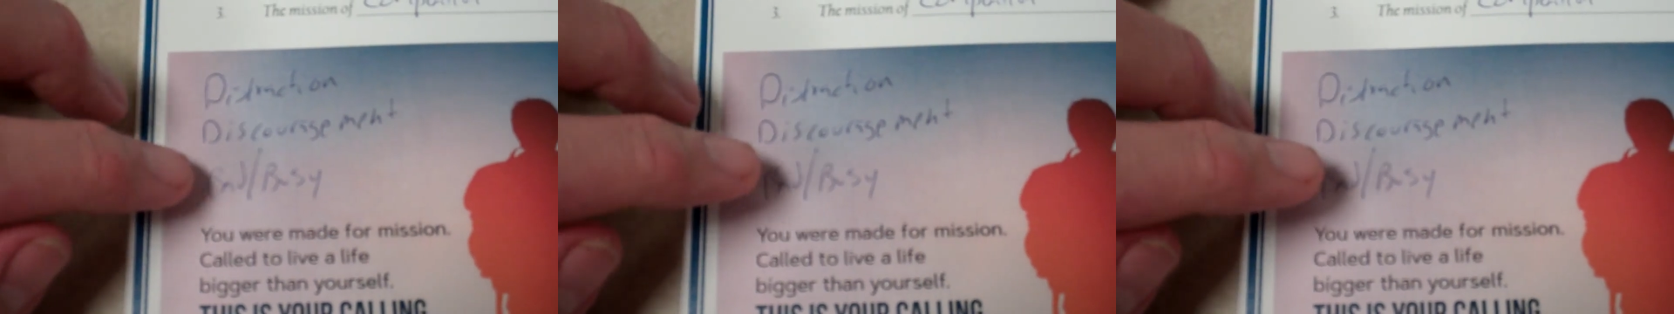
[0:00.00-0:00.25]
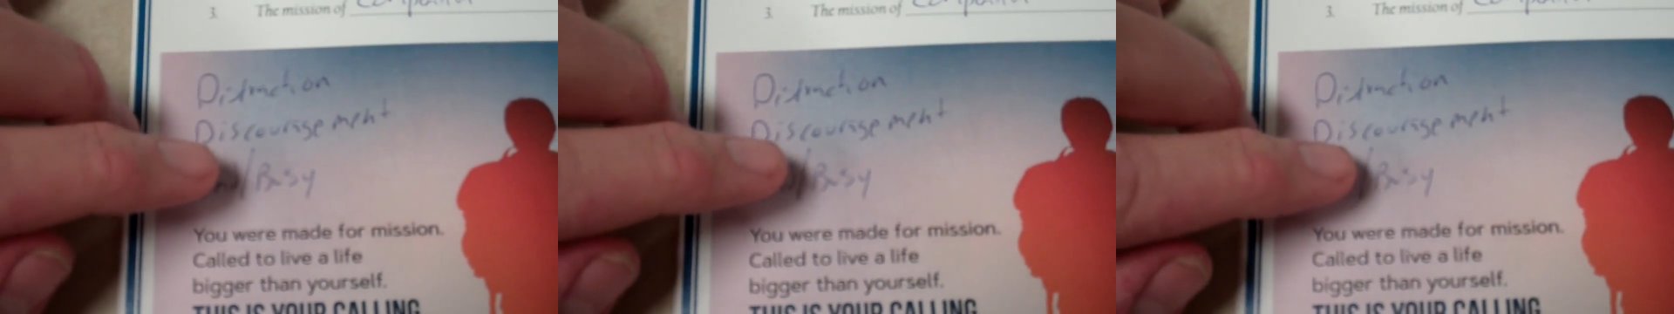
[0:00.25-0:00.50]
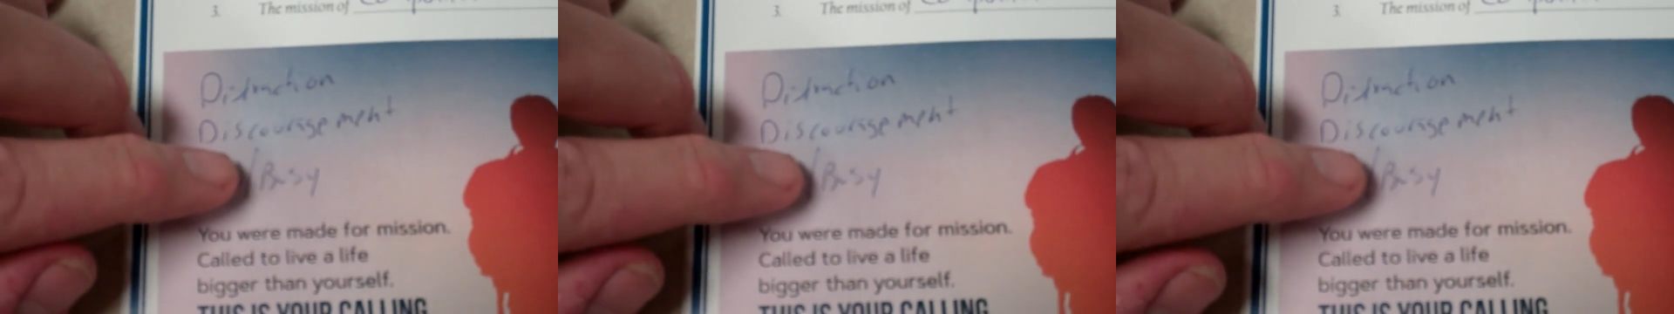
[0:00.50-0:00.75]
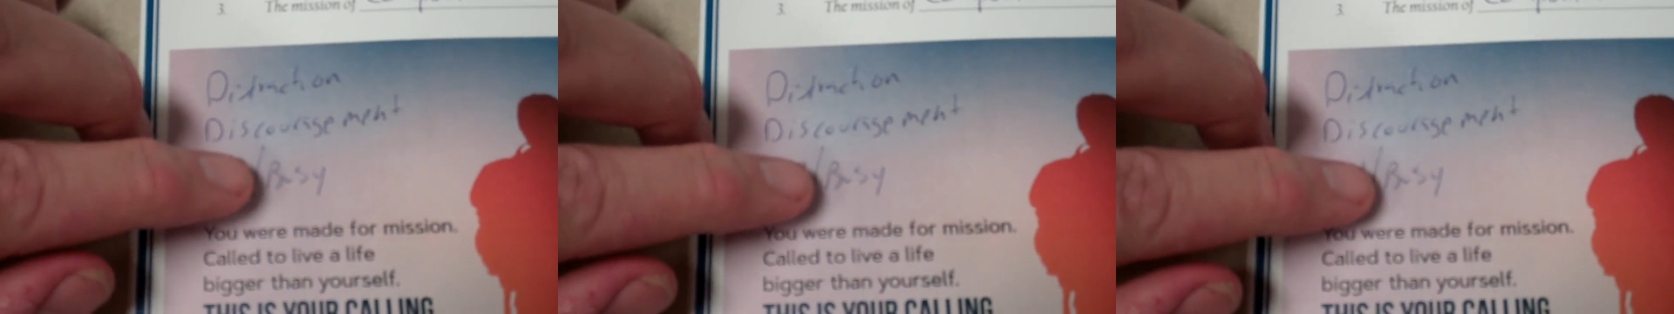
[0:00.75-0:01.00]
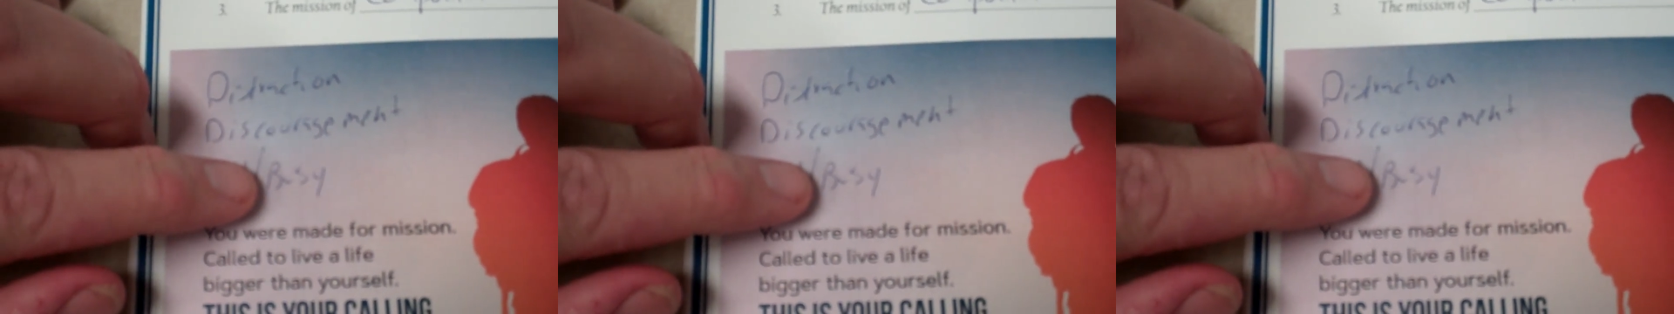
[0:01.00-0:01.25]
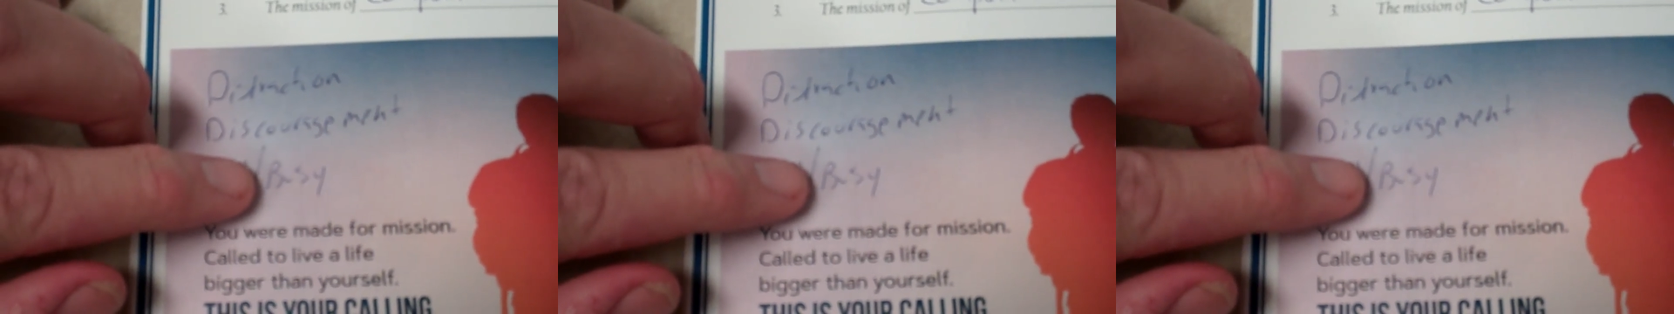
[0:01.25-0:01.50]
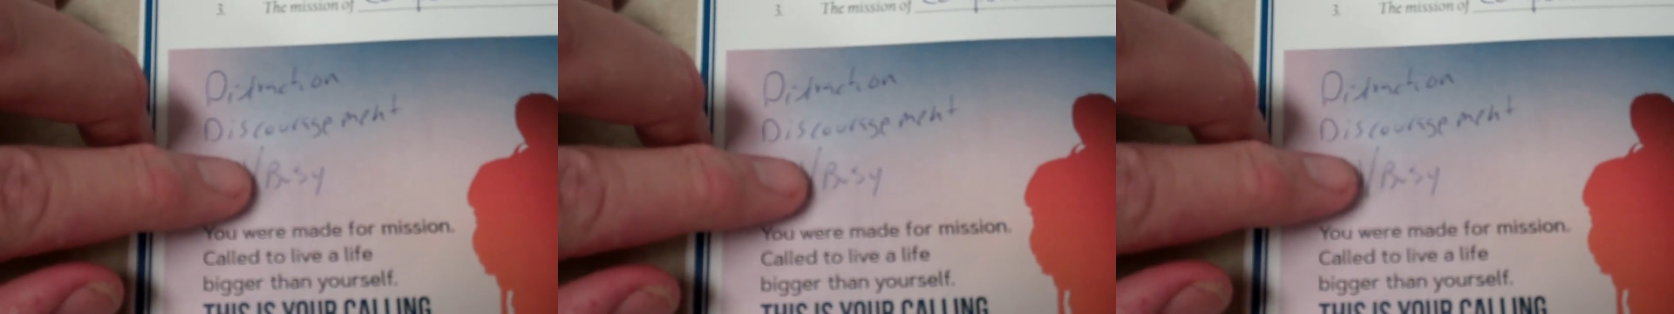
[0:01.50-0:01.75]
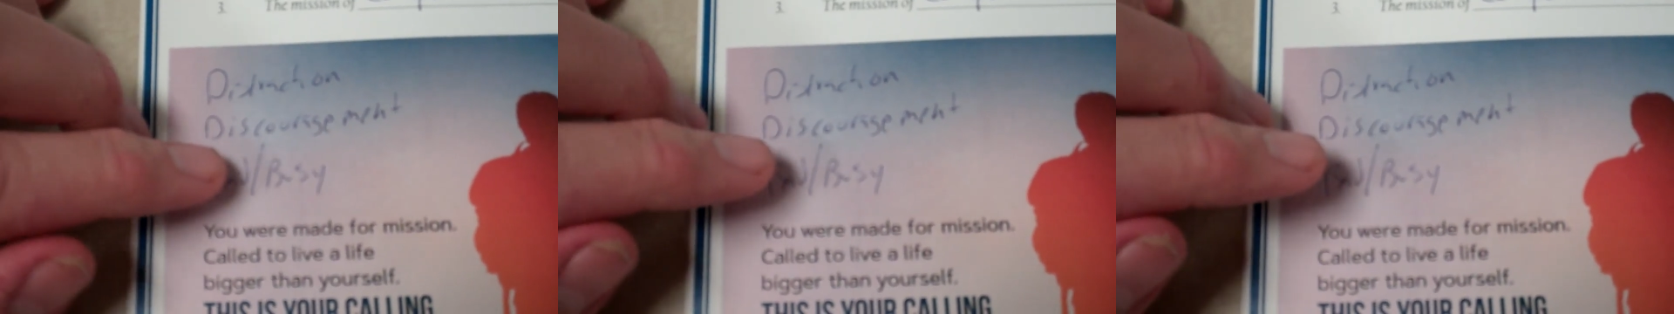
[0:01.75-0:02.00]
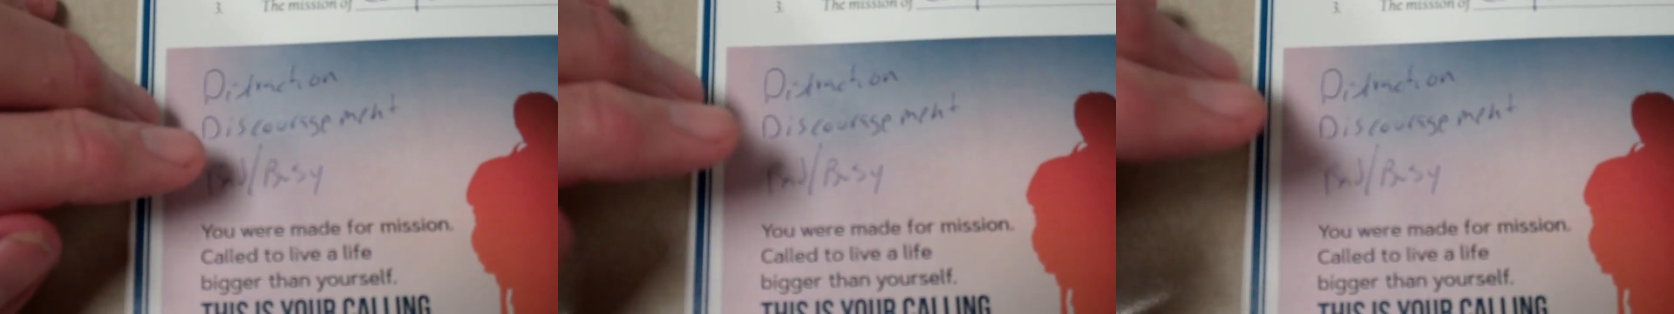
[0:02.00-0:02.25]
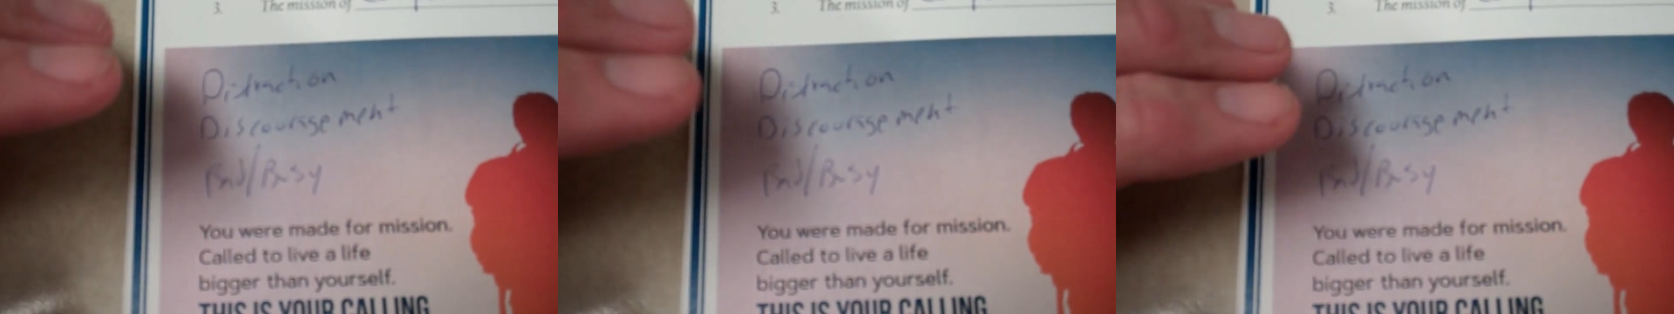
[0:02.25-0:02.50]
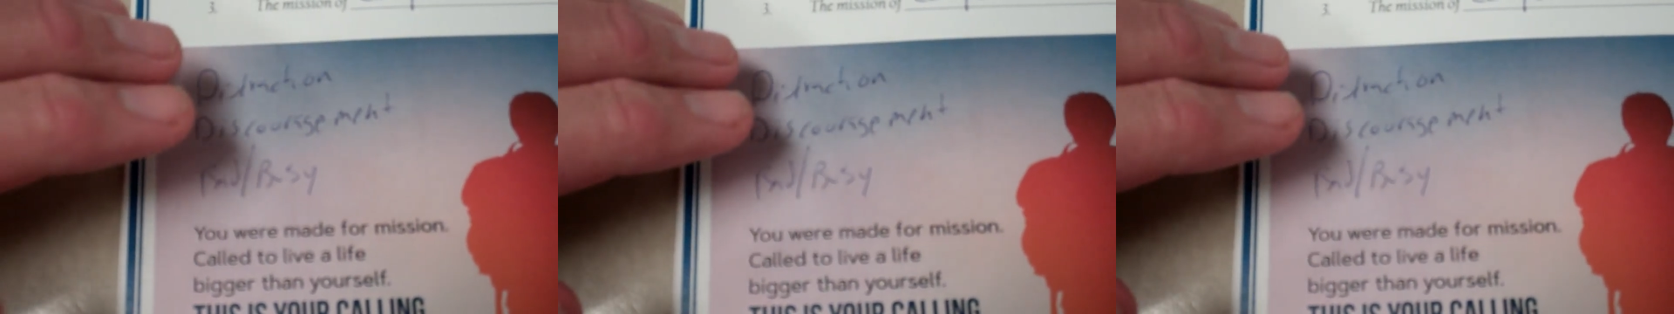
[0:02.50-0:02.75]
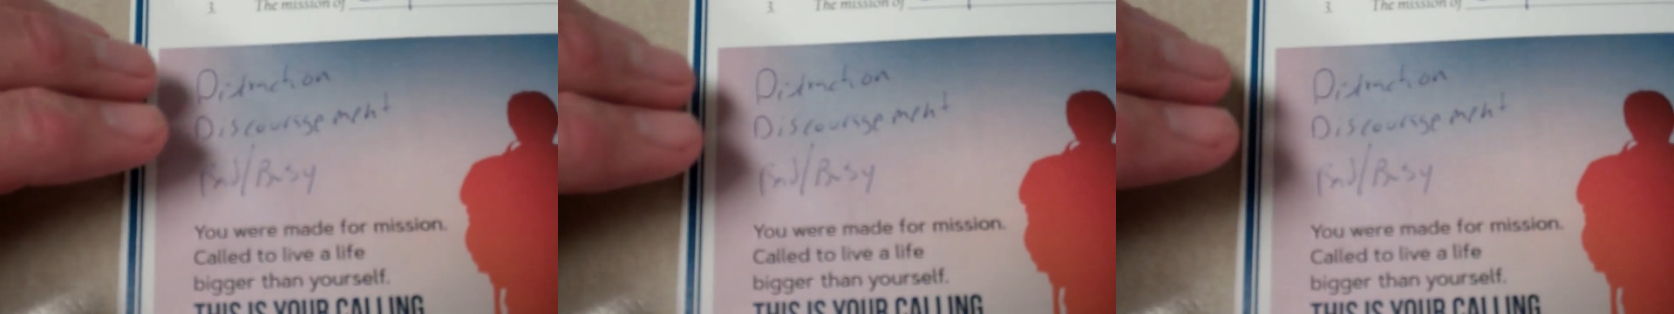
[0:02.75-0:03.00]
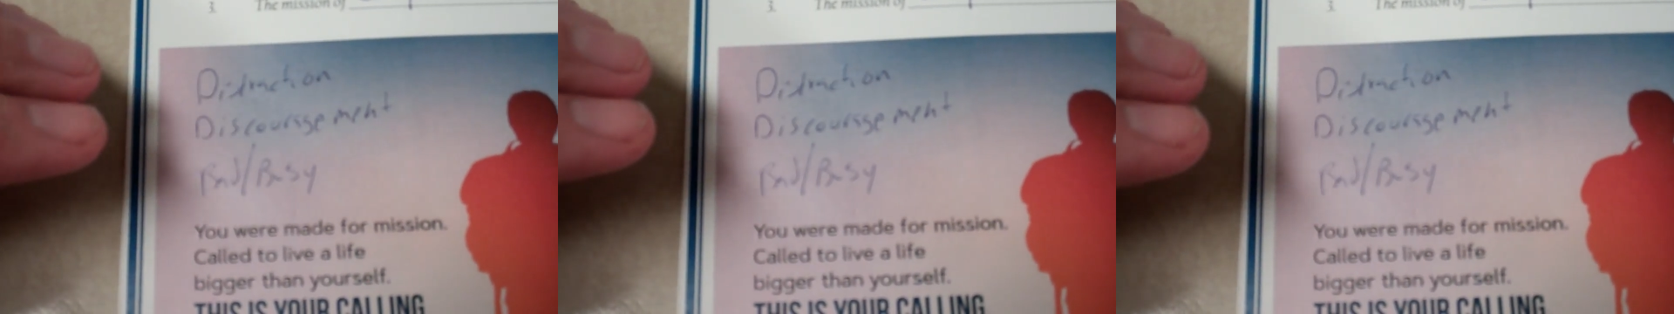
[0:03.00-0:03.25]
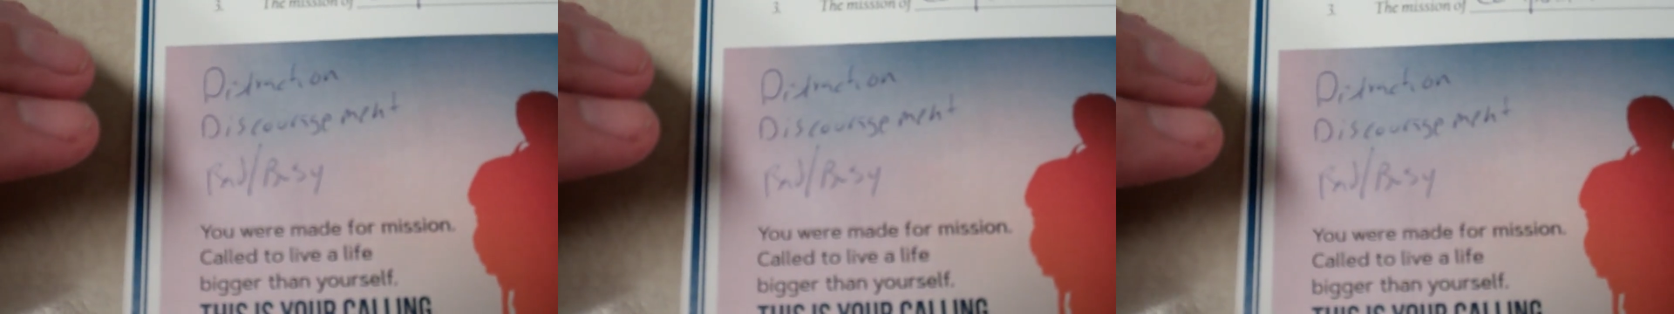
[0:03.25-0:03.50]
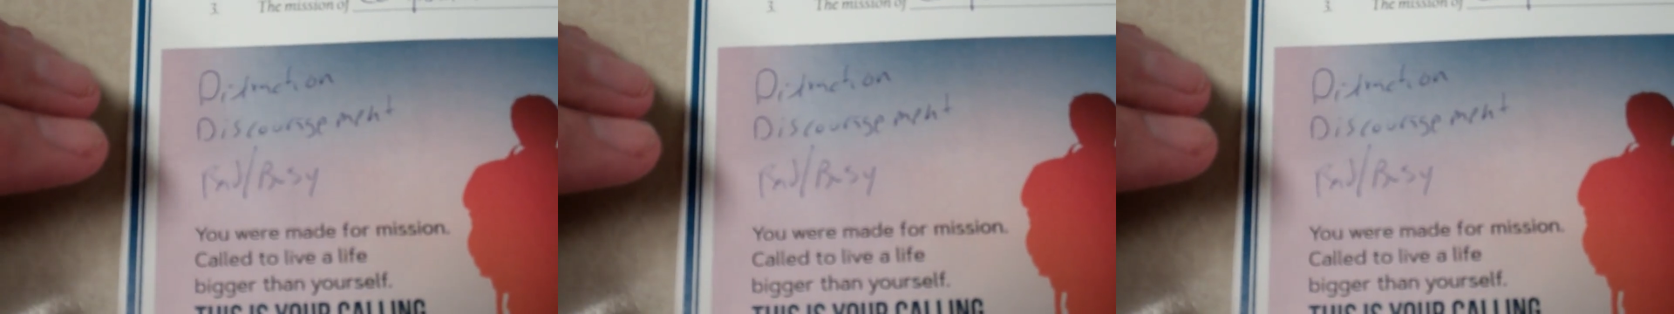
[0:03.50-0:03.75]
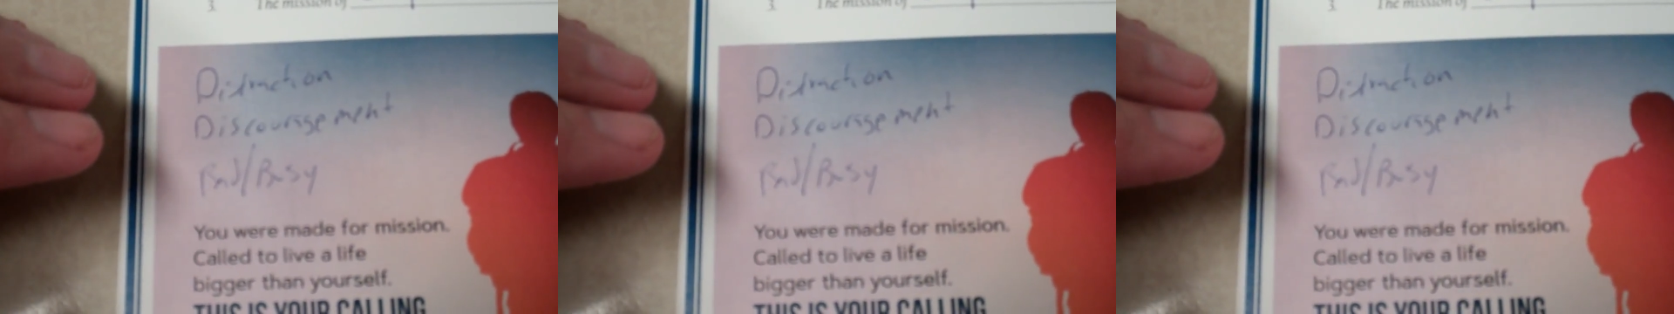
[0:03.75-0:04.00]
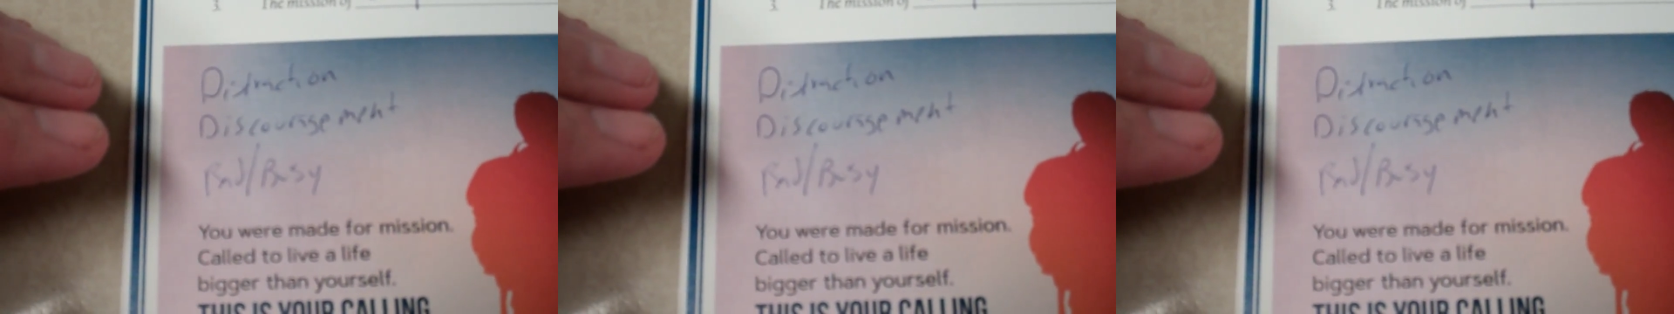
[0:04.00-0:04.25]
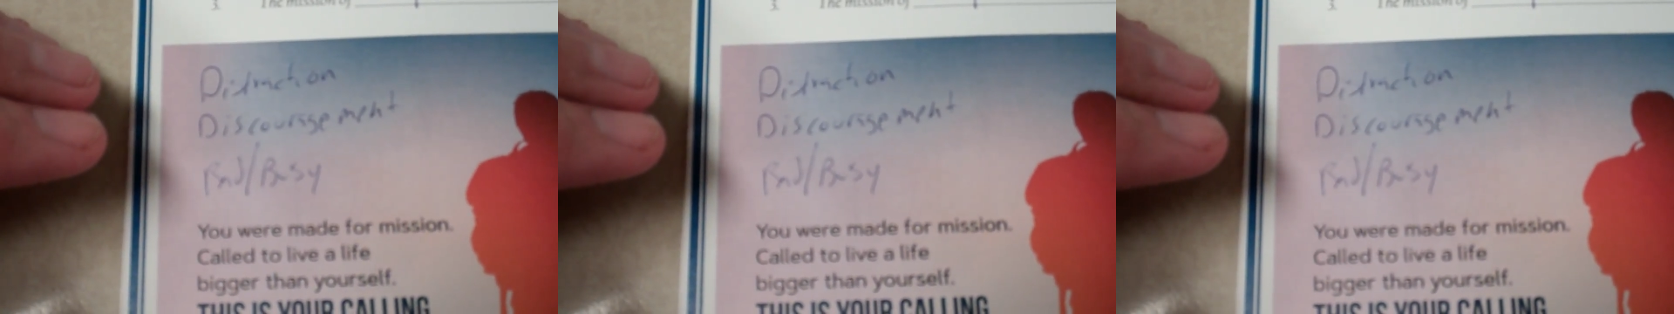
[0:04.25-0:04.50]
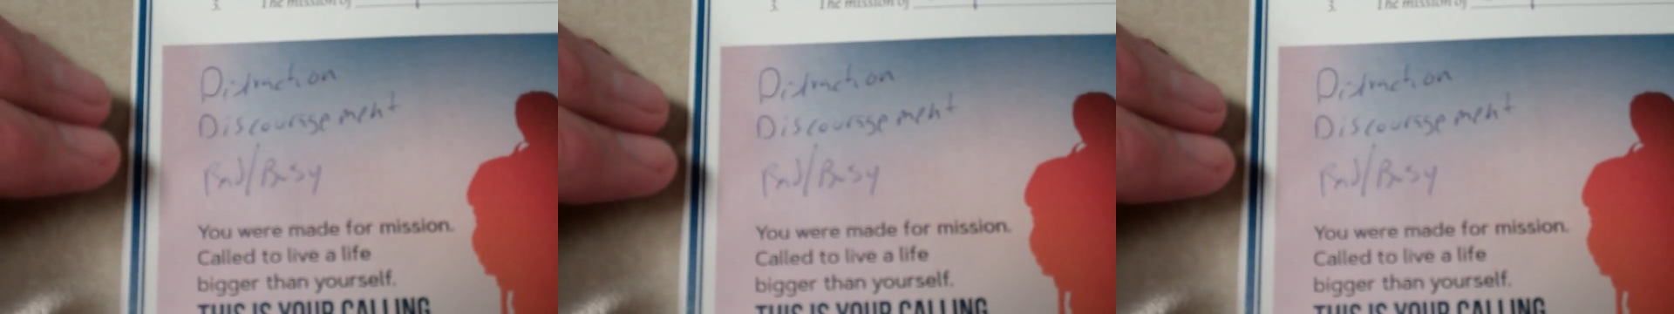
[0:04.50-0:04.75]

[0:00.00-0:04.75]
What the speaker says: (no speaker visible)